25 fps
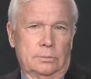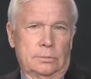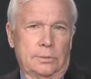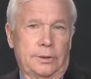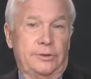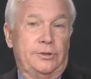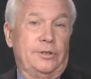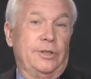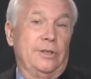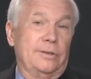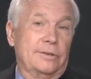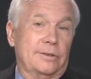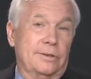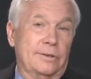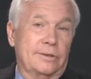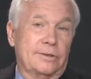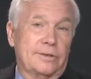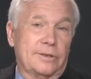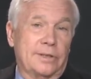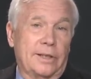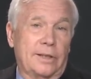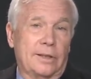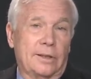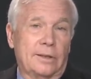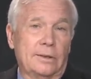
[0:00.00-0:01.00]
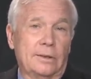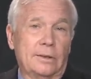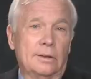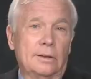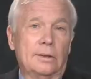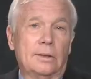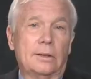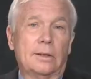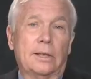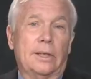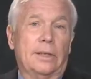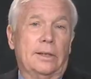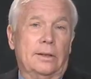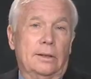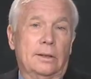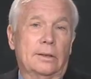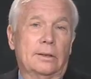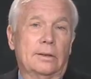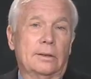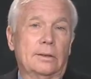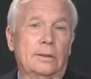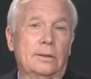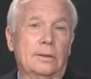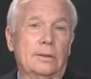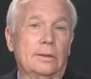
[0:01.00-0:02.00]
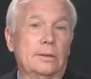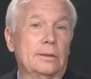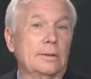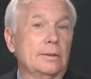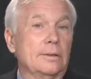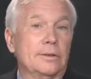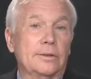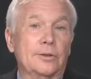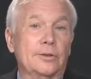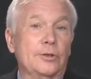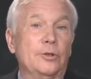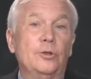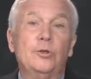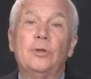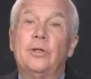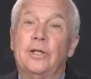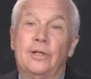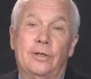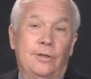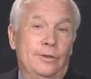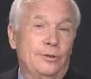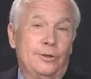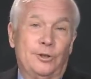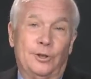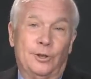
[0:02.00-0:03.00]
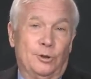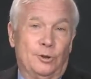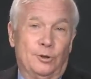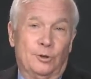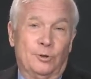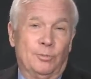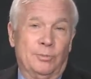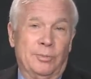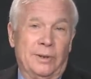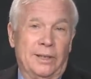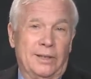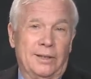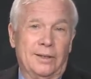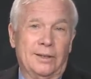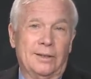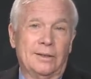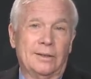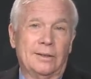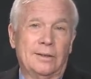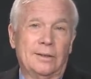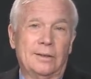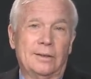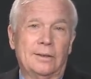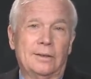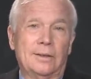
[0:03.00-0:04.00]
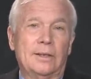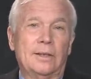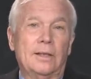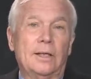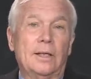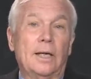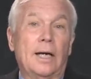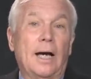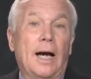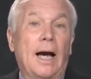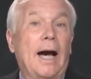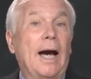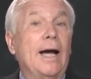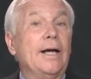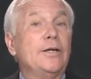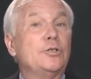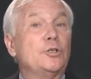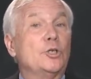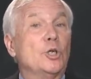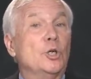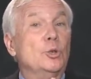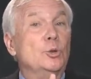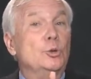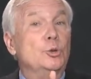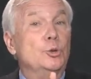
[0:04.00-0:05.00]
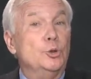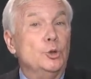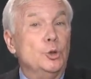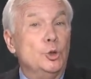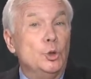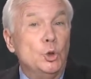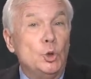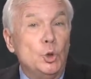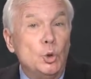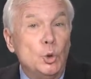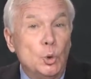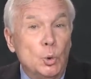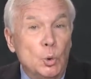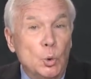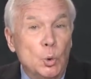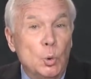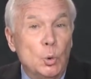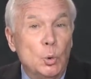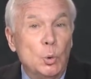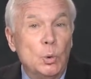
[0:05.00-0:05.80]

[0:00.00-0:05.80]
As Jesus said, hey, you didn't choose me. I chose you.